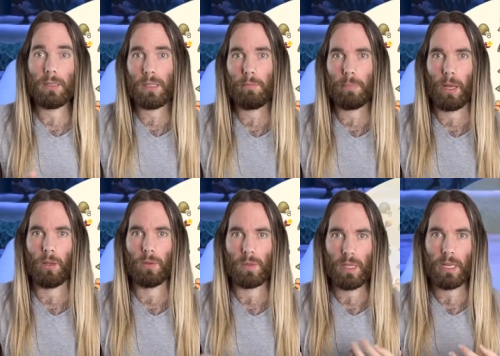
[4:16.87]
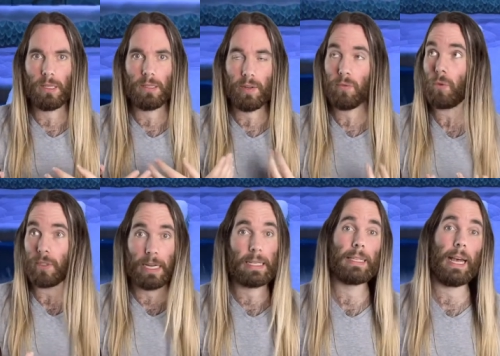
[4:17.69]
some bells, then several
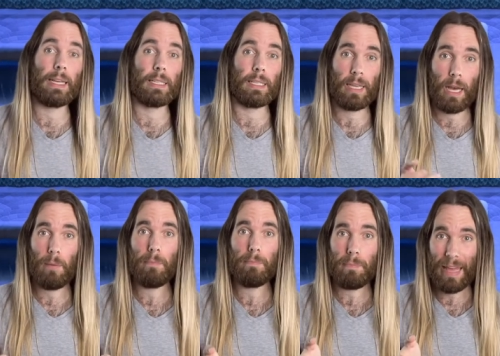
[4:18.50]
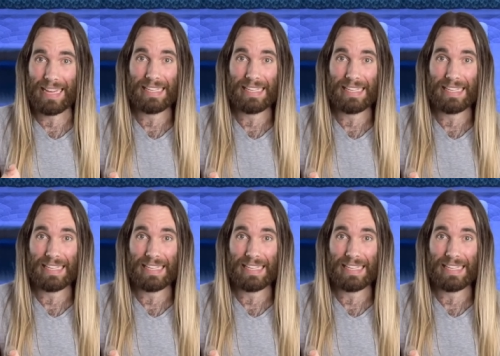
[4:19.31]
days later come and